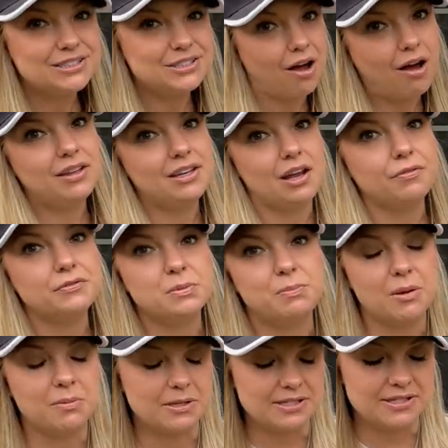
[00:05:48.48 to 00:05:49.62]
tall enough to be
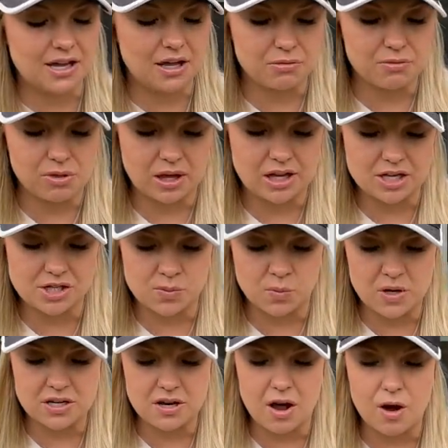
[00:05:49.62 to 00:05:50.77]
able to see it through the kitchen
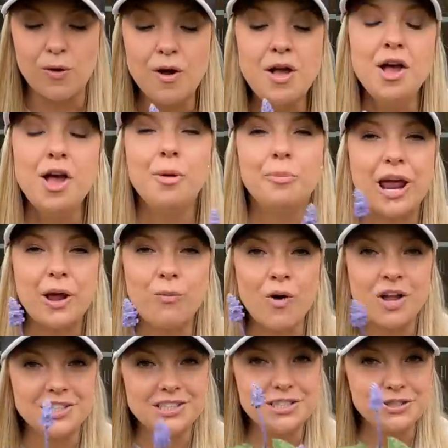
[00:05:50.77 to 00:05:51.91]
window. But I
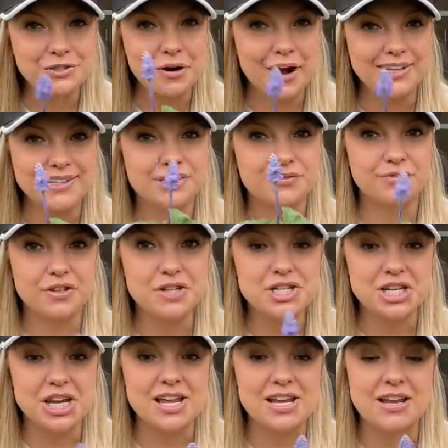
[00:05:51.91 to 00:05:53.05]
wanted to try this
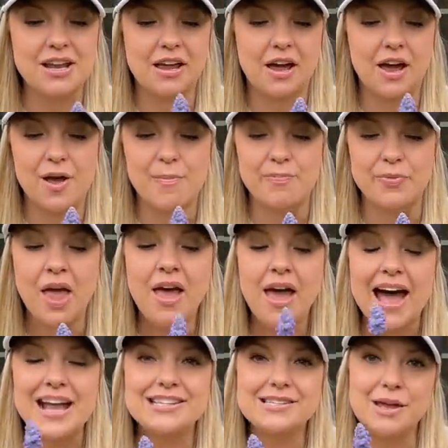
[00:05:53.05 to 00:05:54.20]
version um,
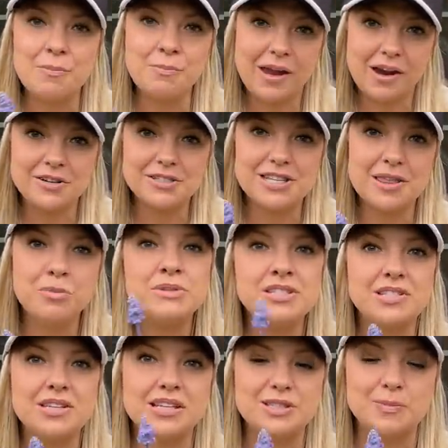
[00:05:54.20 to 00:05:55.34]
as compared to the
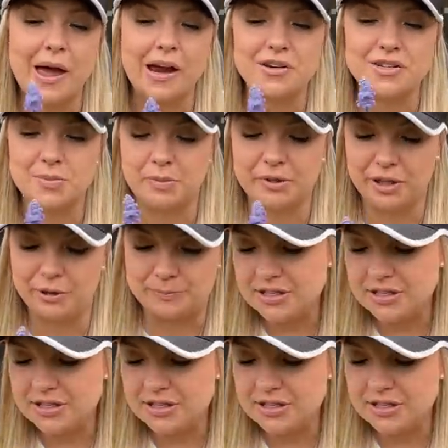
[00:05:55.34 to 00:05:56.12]
Mystic Spires Blue.